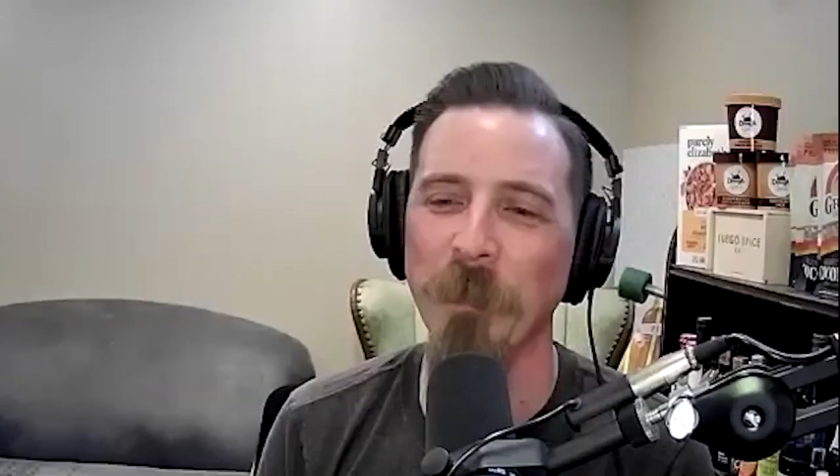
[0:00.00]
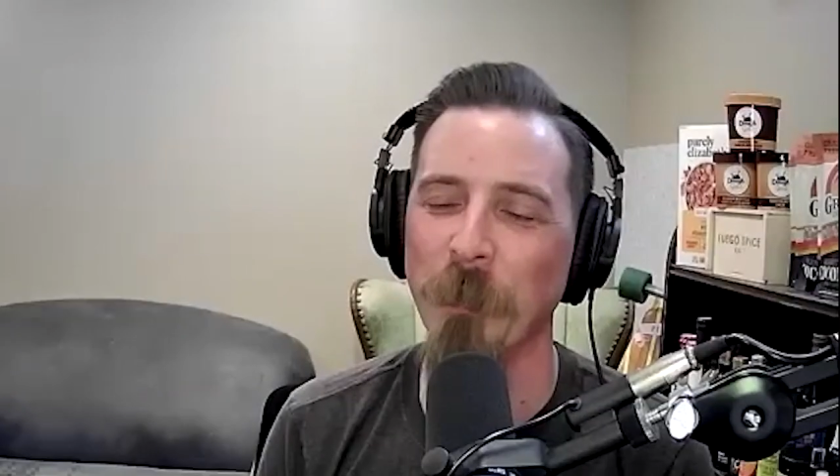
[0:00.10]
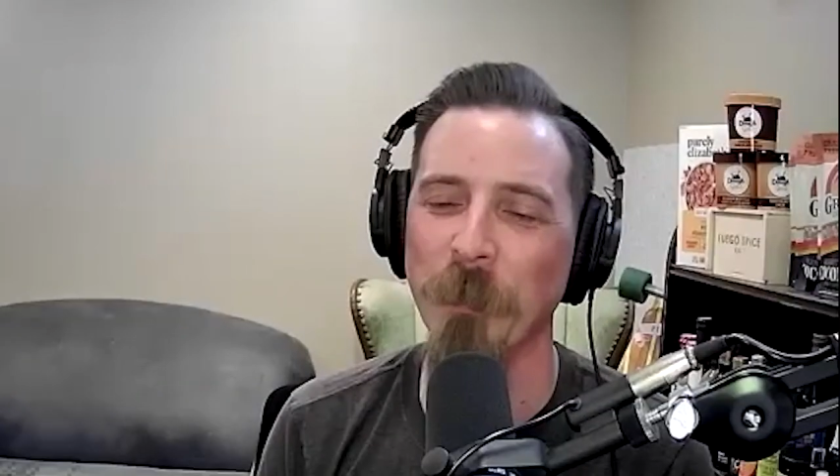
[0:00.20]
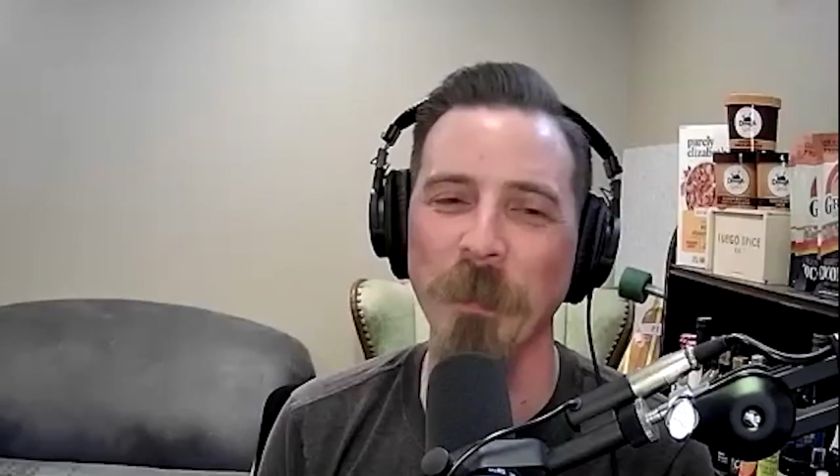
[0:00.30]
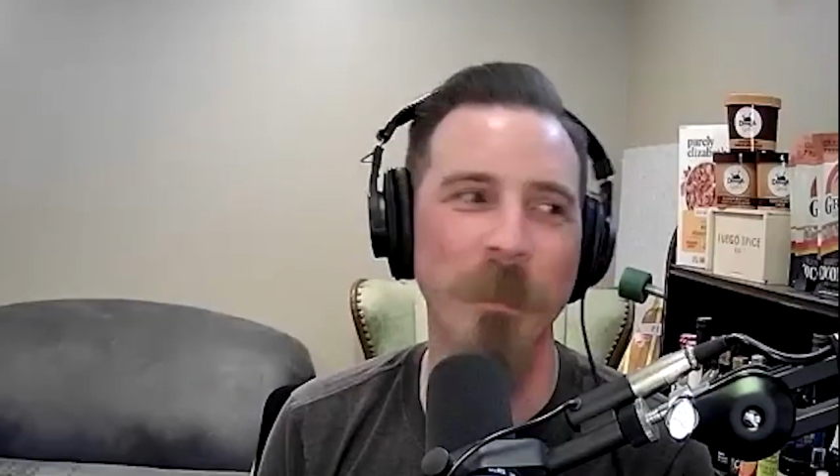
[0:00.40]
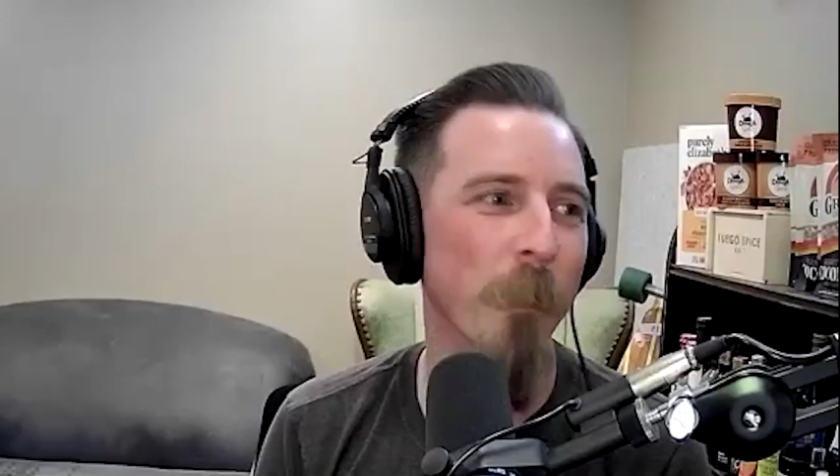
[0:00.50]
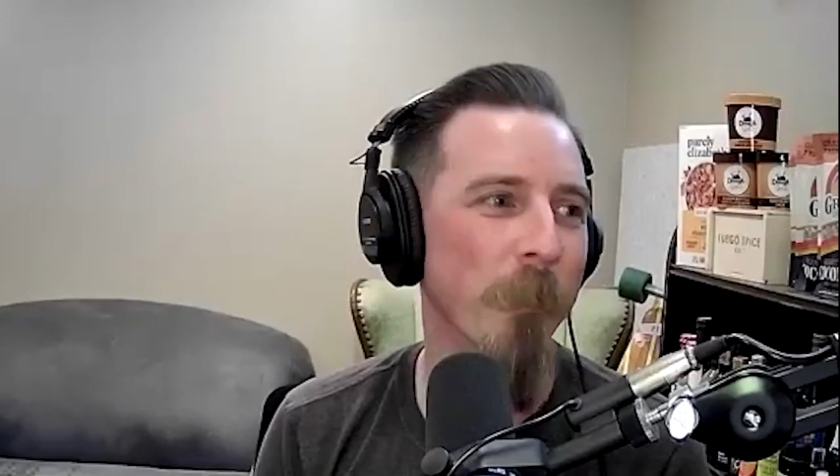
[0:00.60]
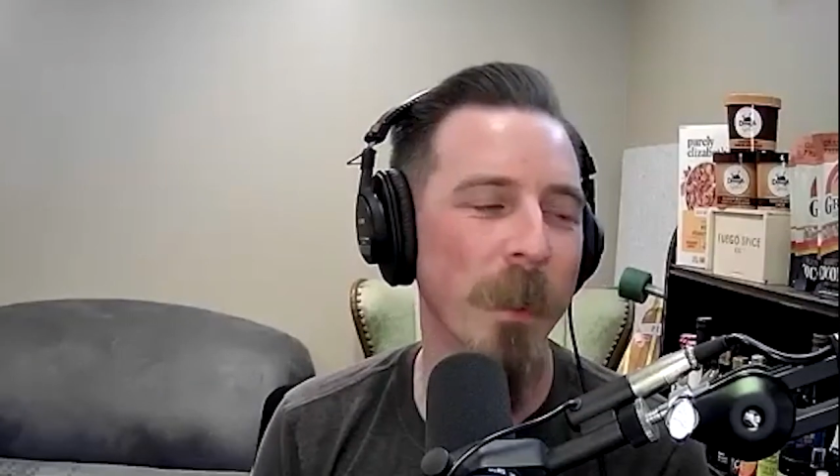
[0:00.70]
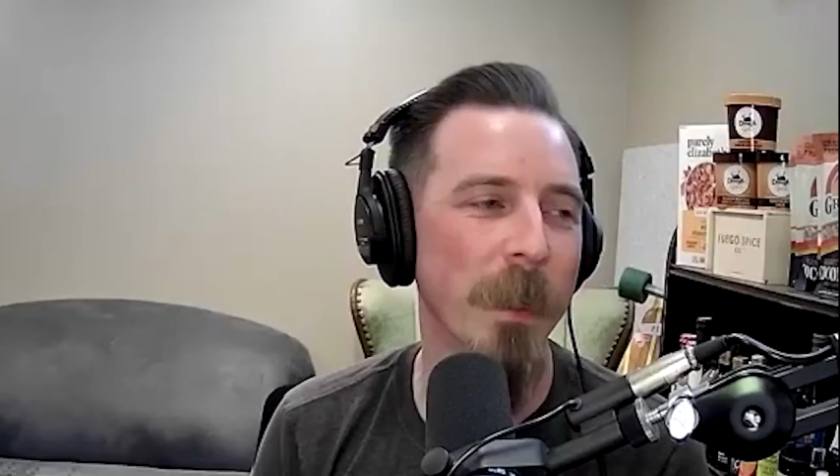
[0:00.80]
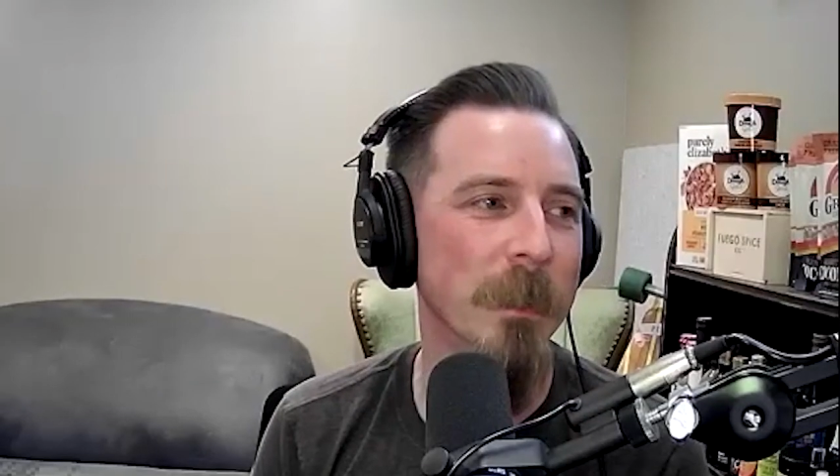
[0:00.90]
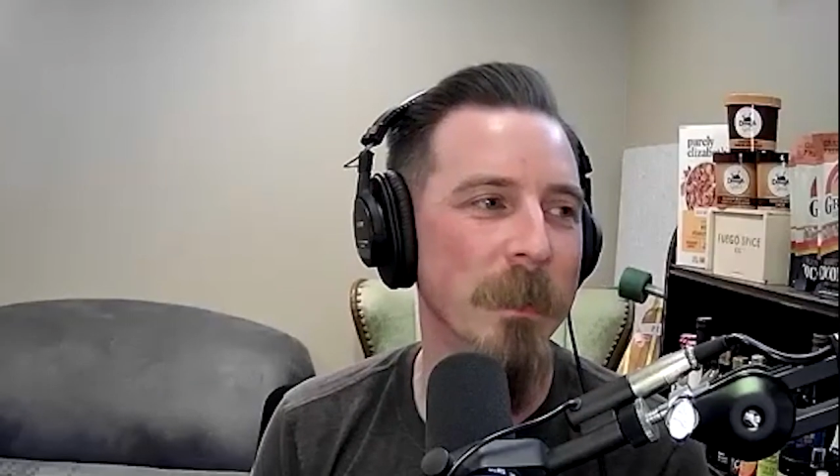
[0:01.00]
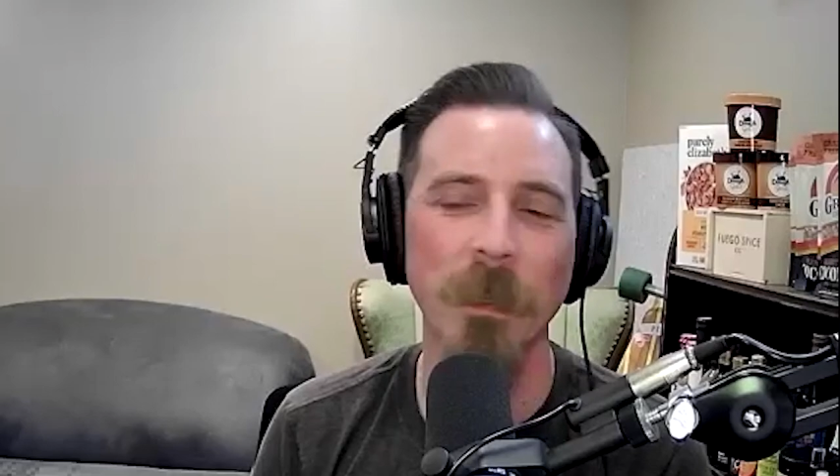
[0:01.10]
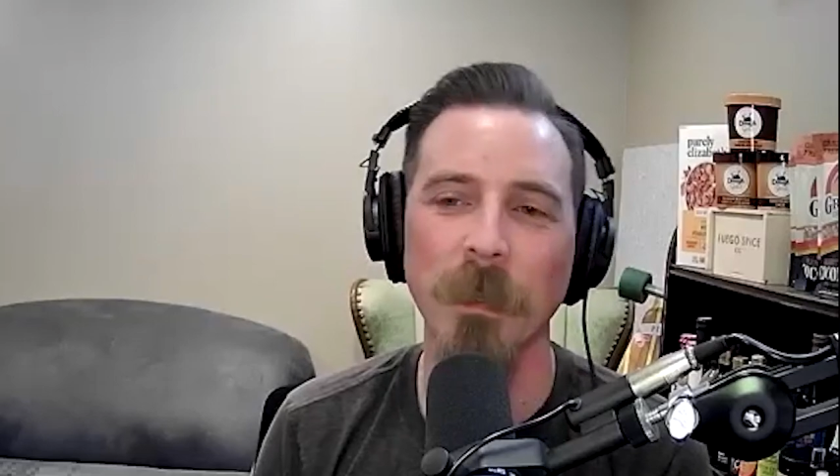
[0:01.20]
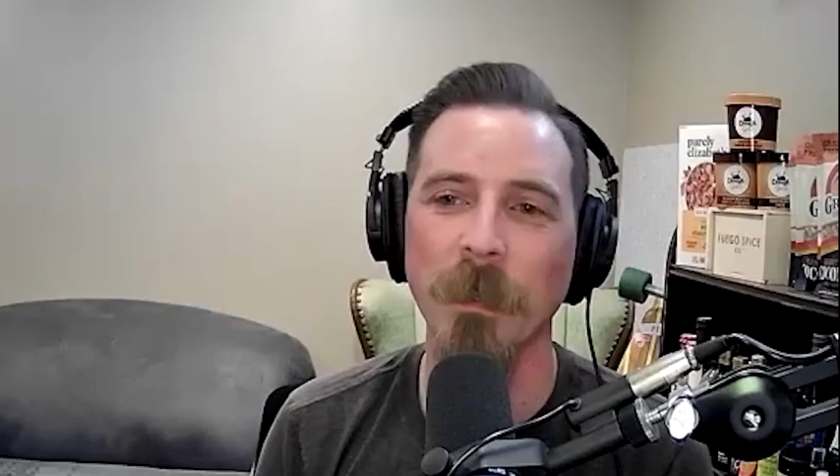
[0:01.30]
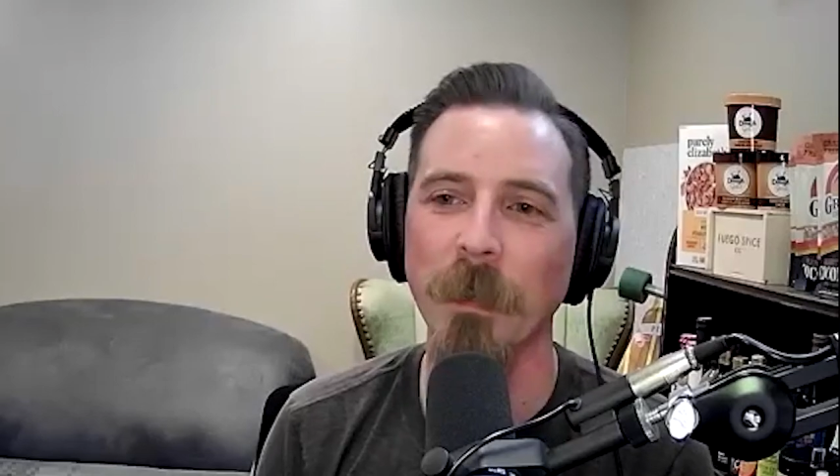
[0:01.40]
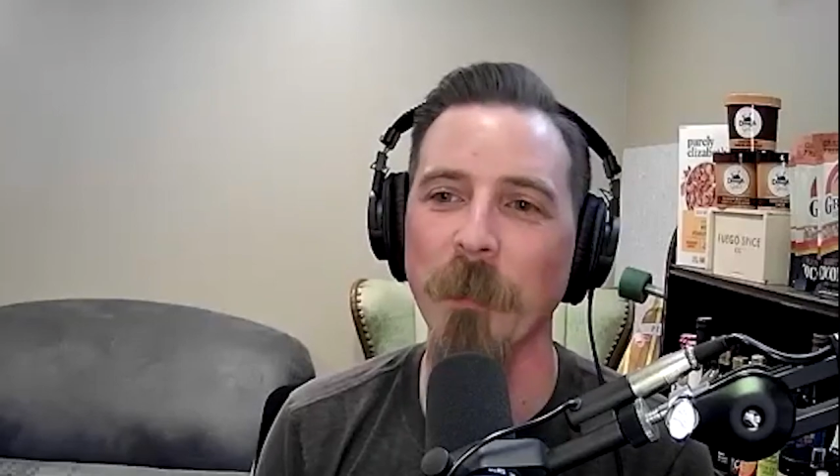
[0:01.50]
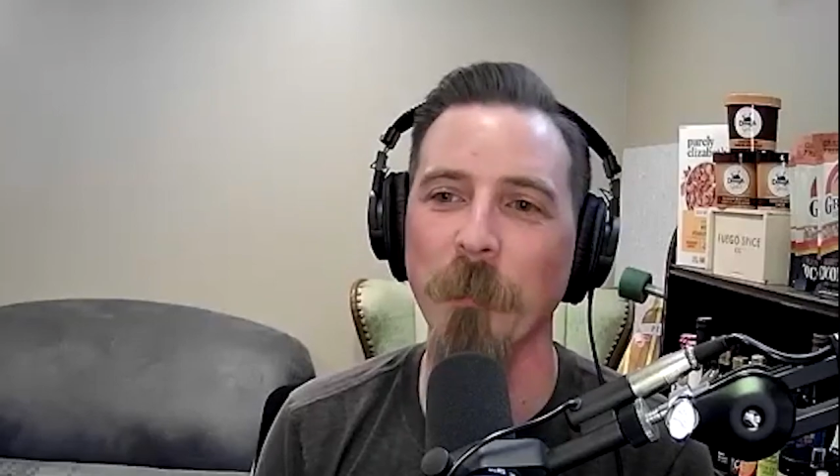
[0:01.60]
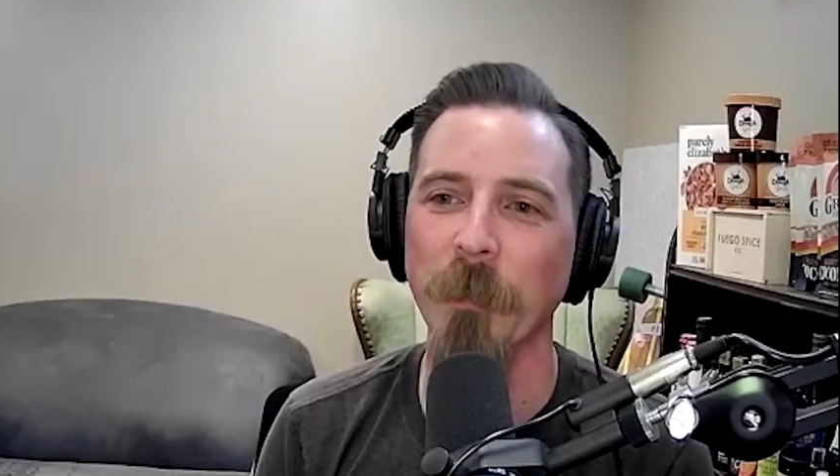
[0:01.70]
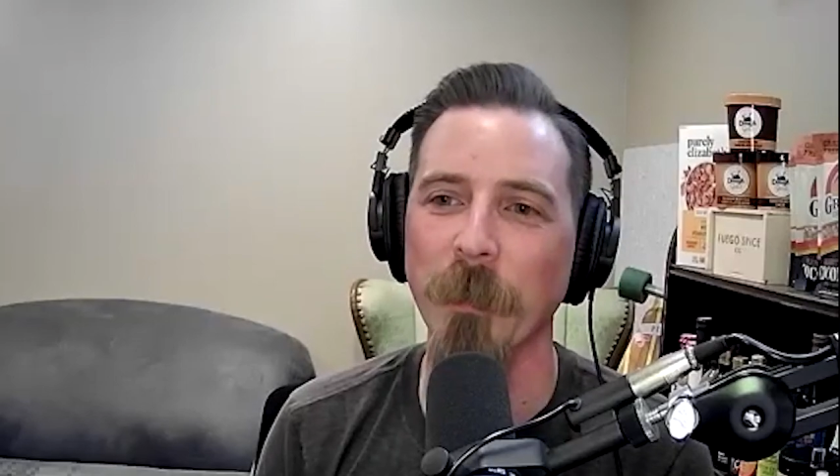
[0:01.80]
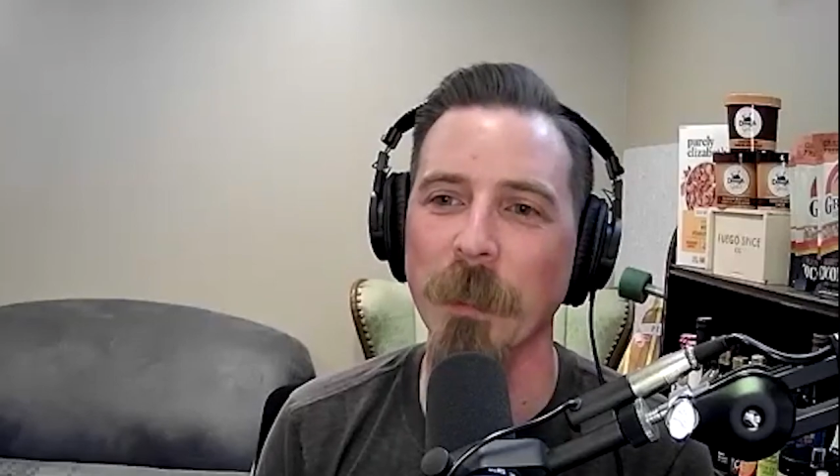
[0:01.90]
Sorensen, you'll find
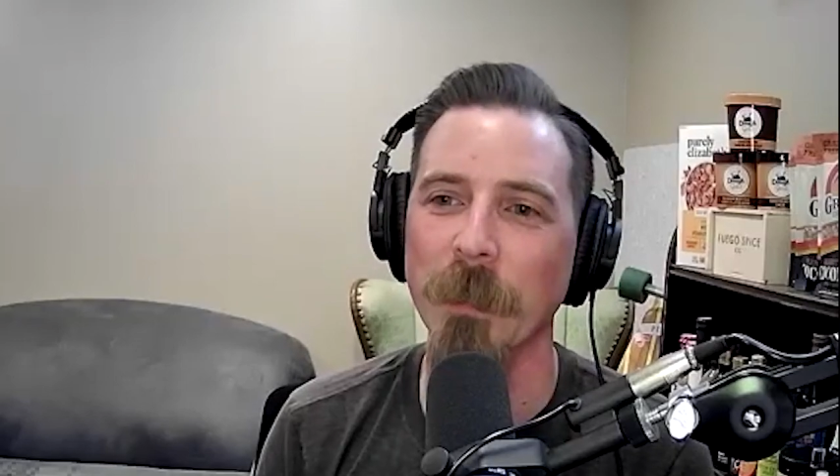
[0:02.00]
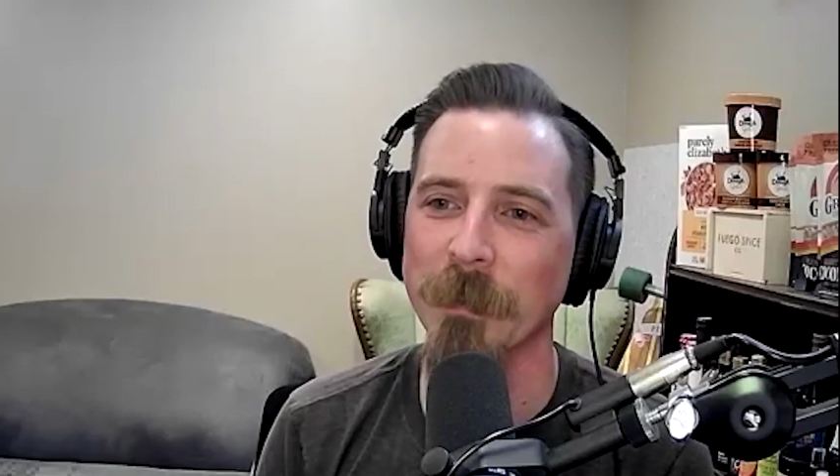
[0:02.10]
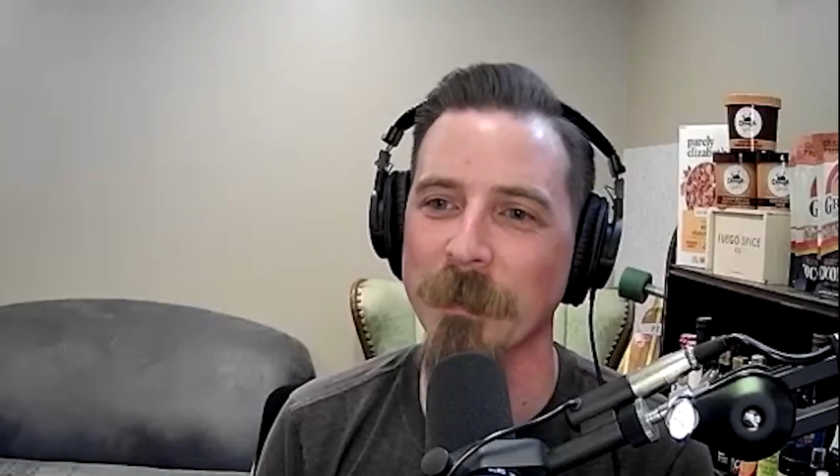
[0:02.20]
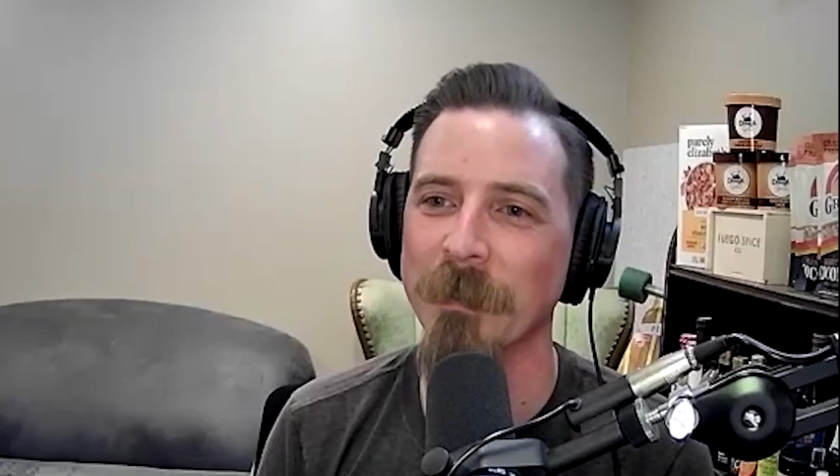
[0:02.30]
hundreds of us.